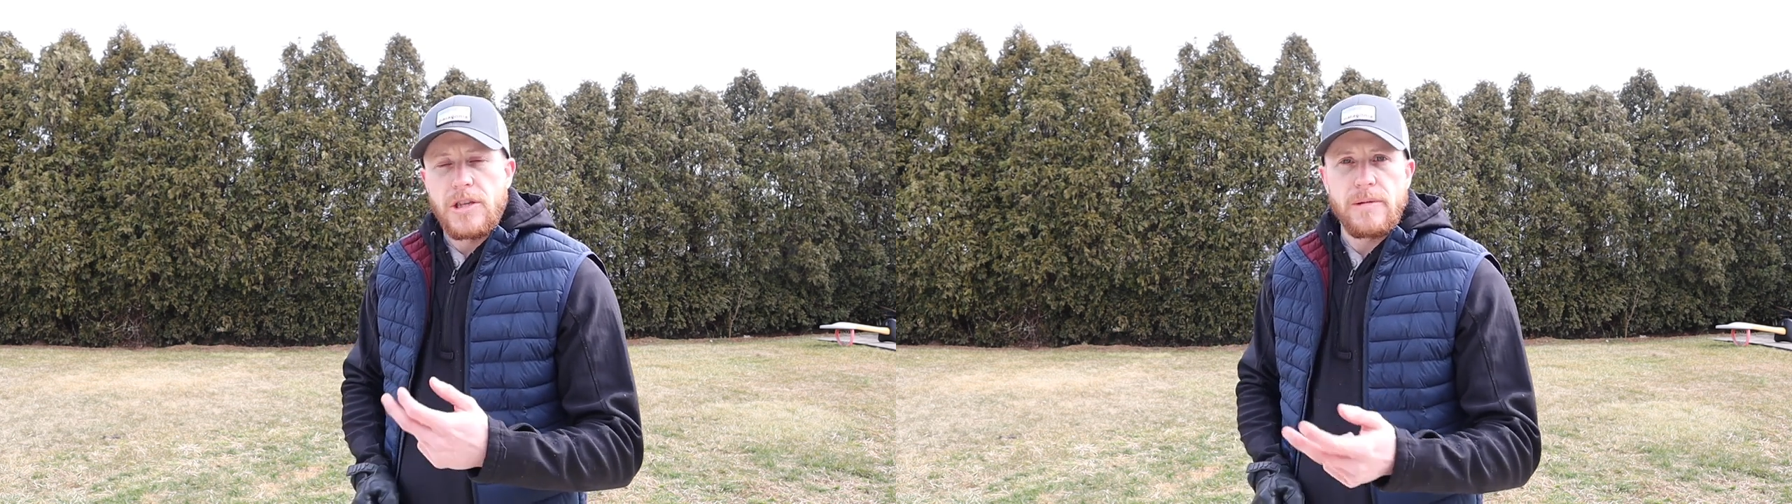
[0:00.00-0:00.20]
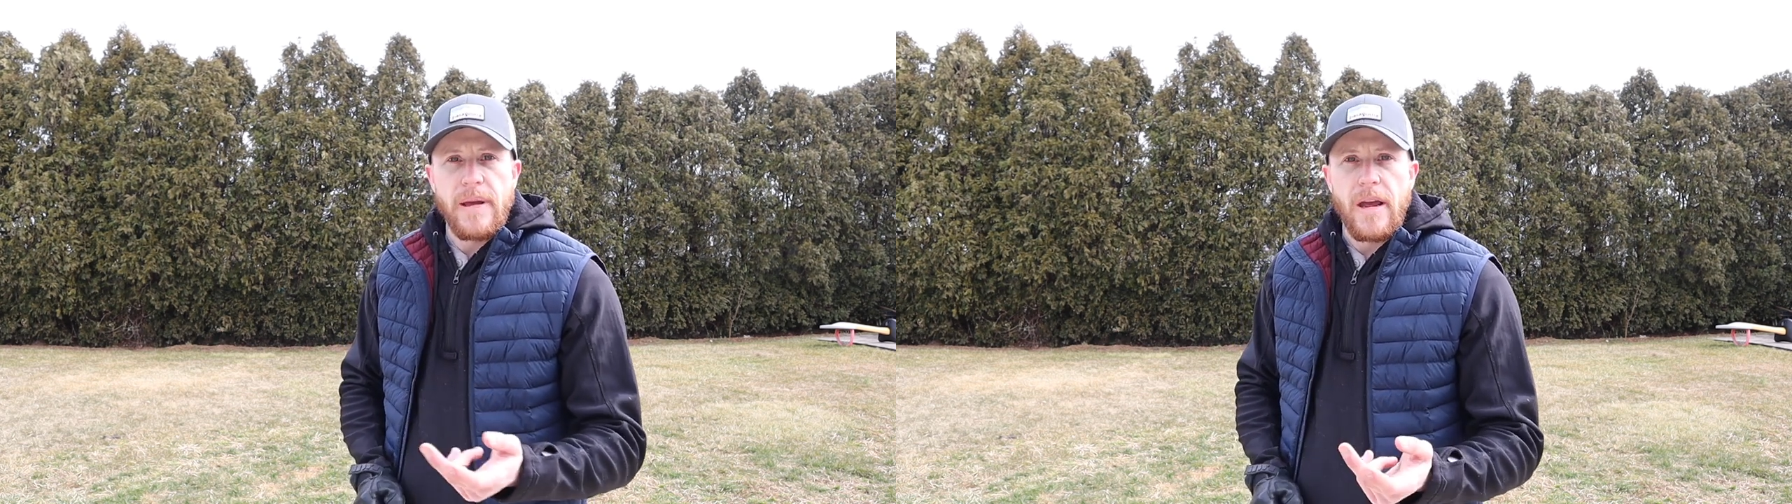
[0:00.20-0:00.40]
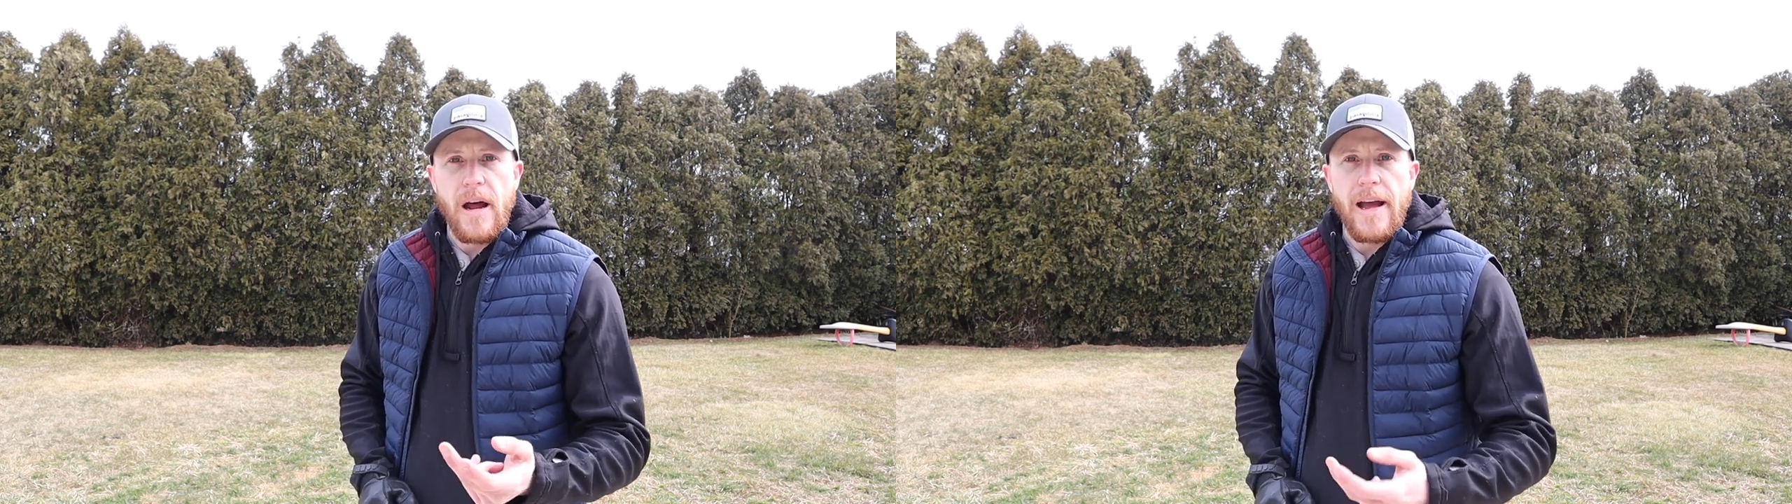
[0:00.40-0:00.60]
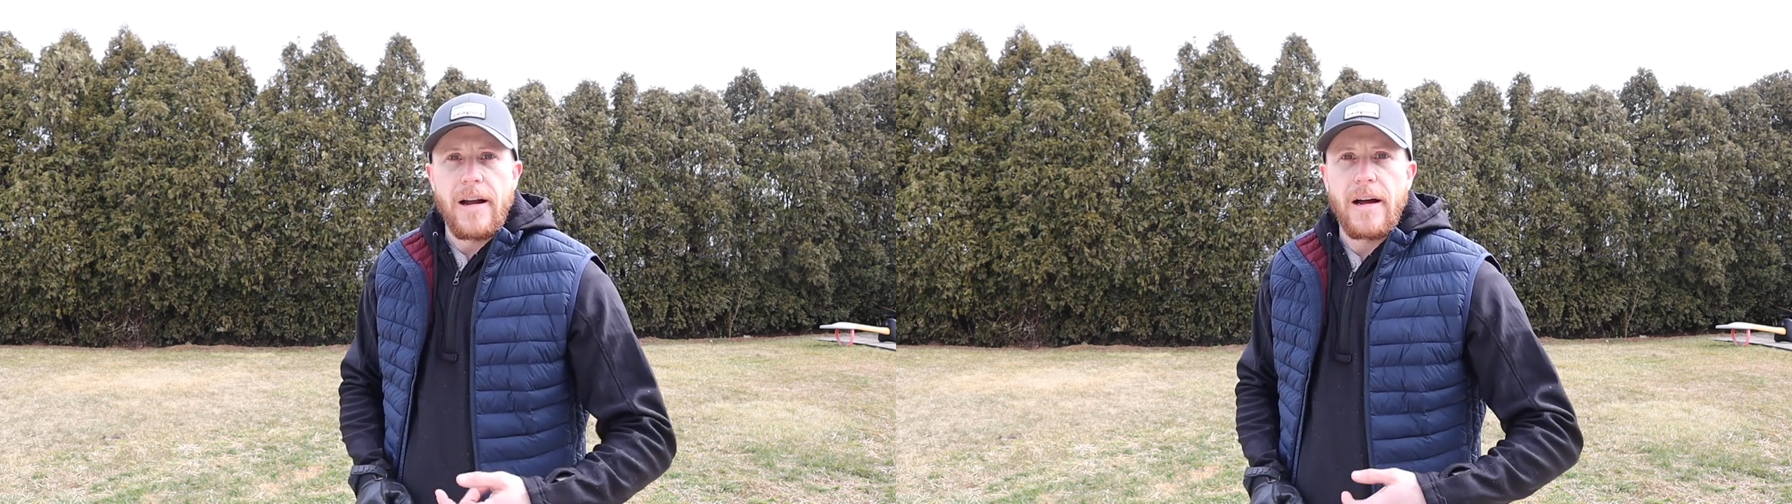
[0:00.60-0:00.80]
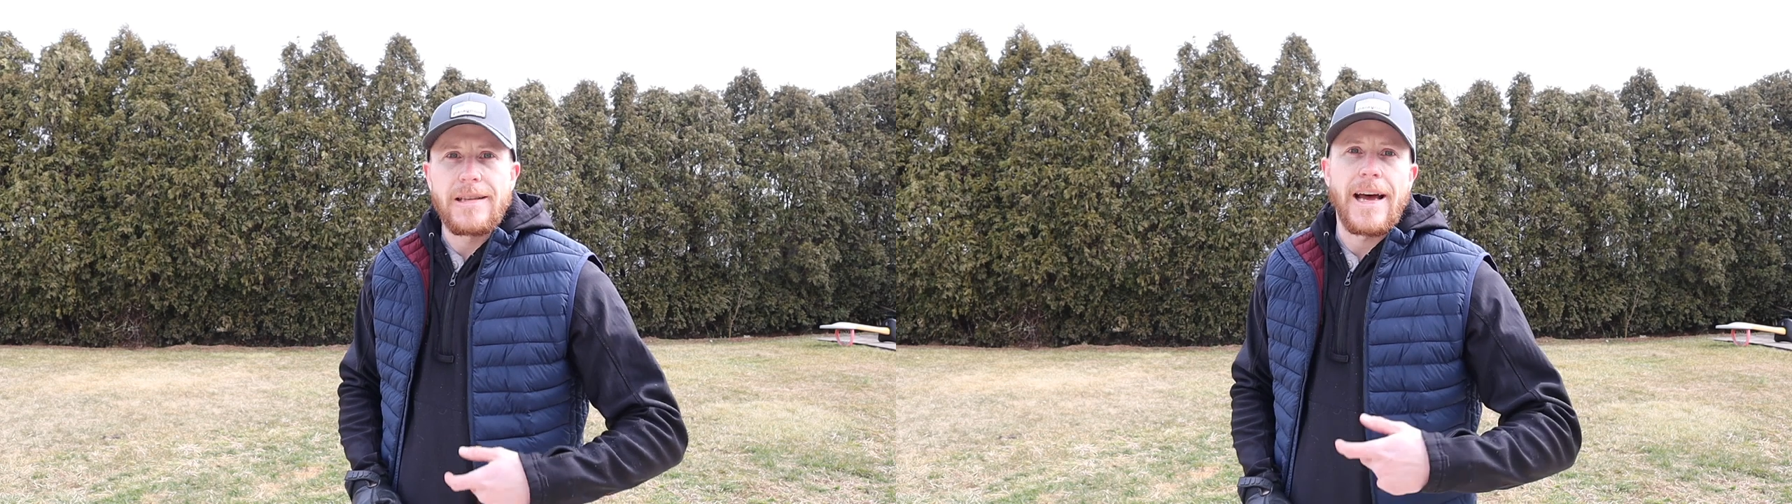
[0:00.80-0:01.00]
She's making eye
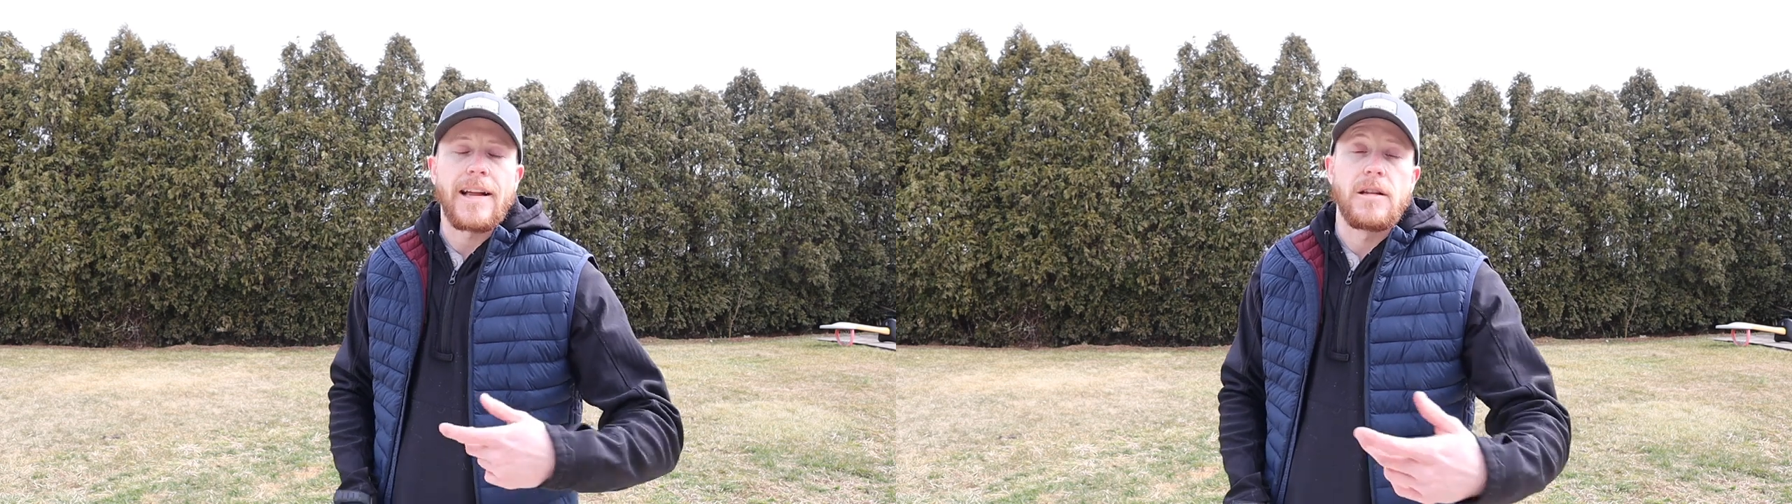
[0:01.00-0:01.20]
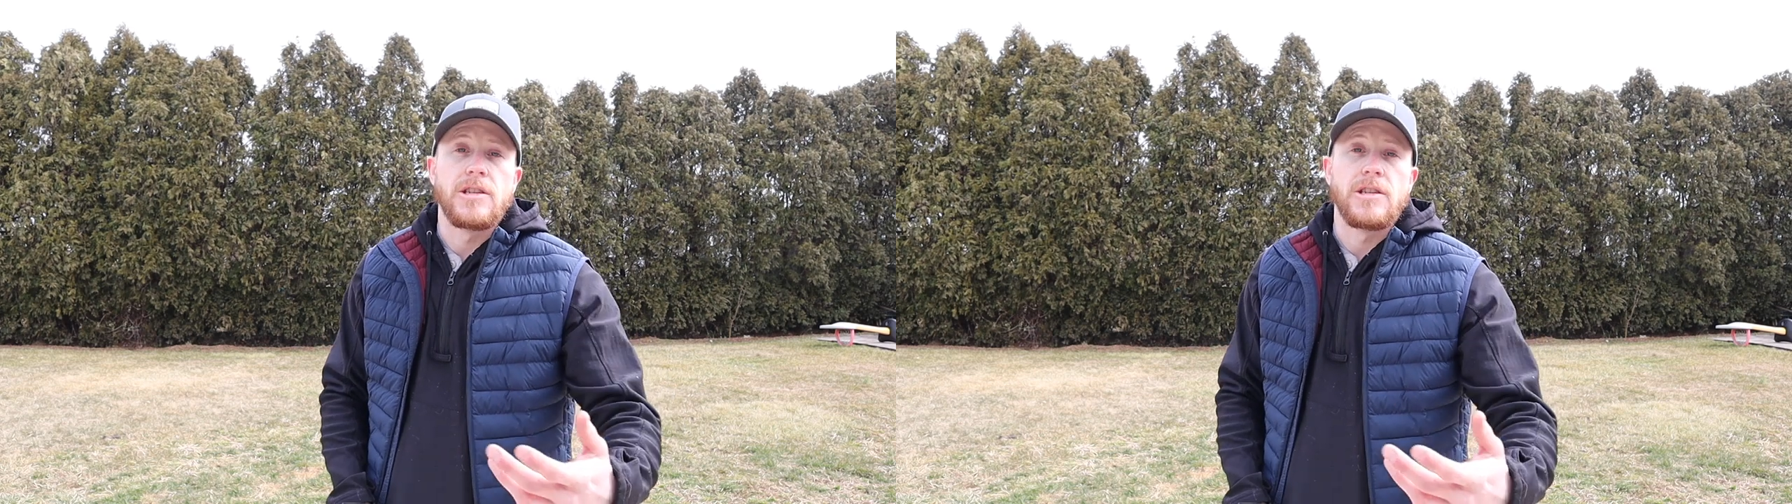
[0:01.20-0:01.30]
contact